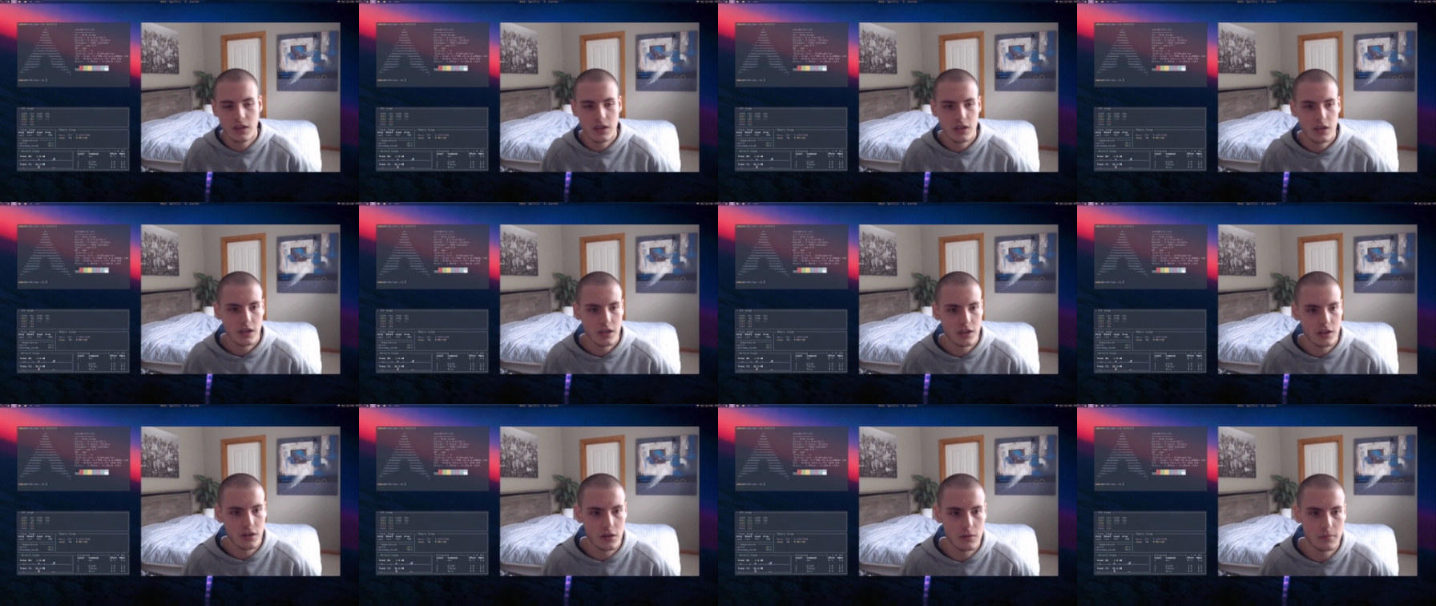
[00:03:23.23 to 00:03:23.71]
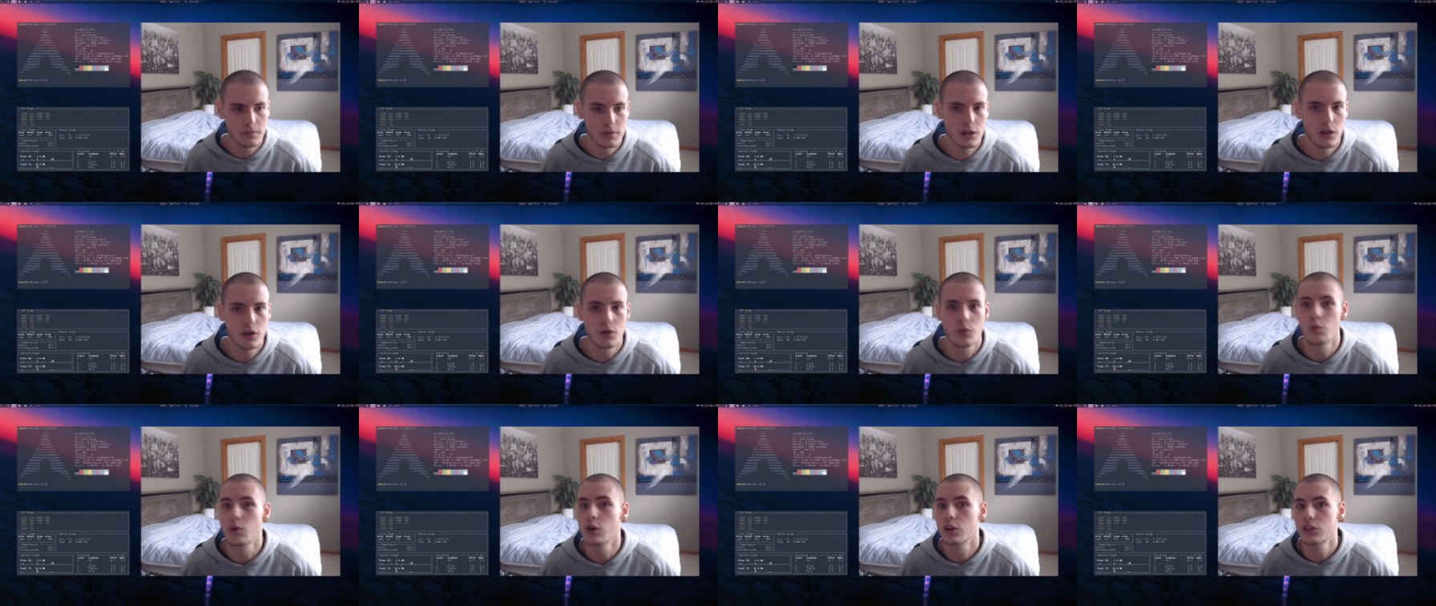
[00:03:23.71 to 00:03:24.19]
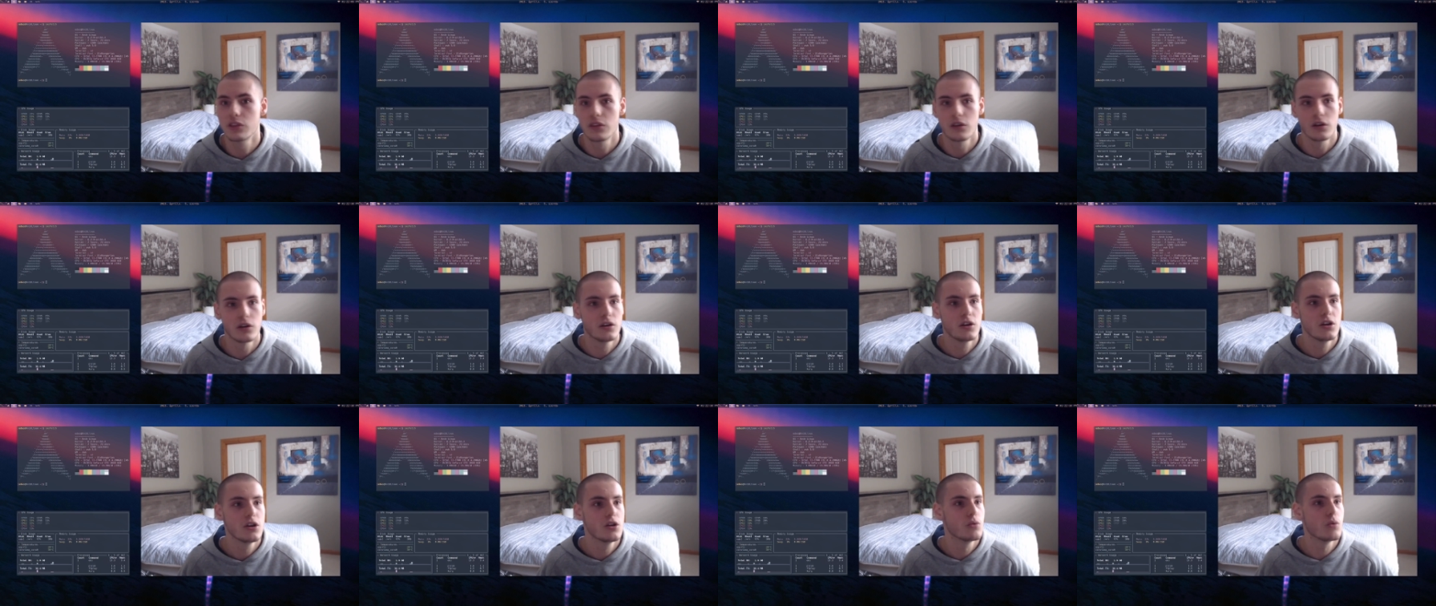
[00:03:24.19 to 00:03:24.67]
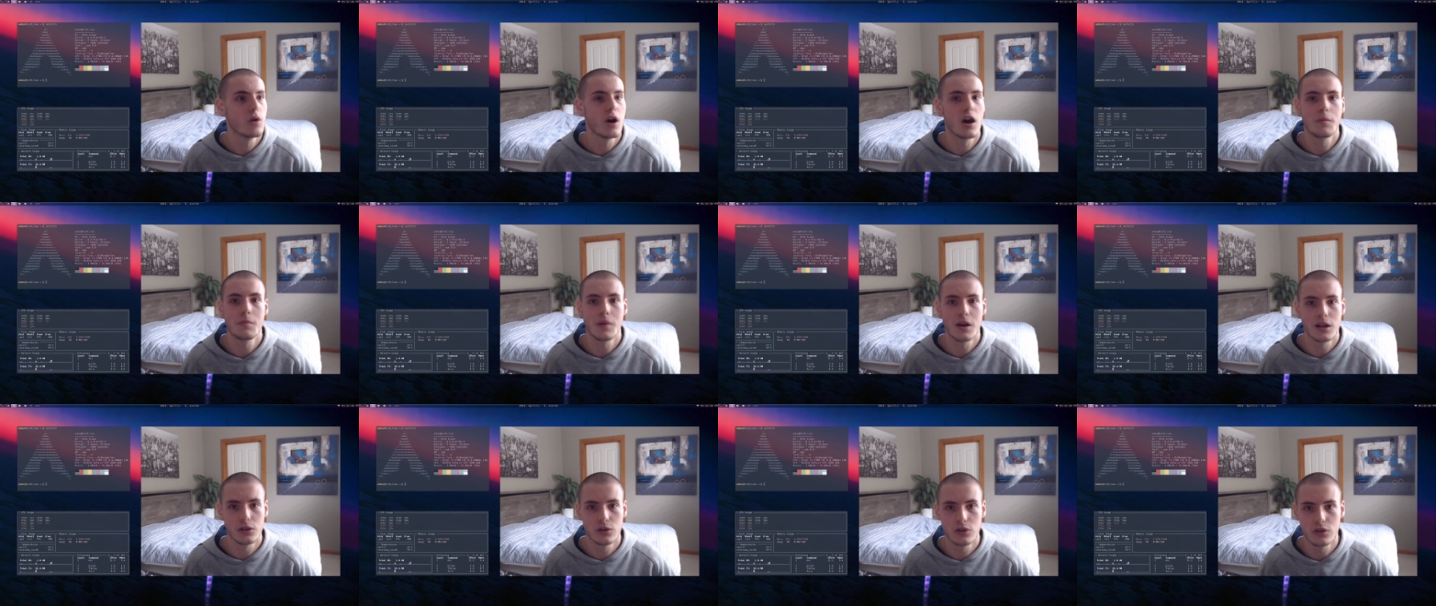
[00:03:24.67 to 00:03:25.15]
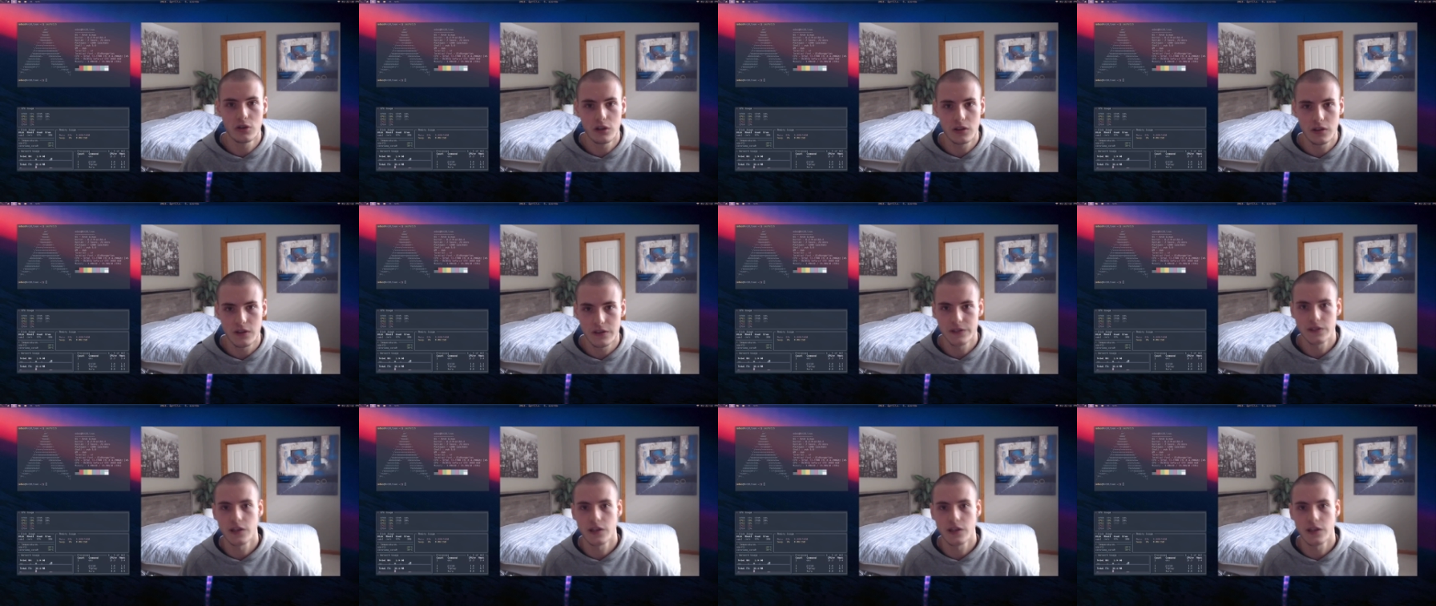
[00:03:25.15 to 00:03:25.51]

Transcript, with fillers: And you're going to be like, "What the why am I learning this?"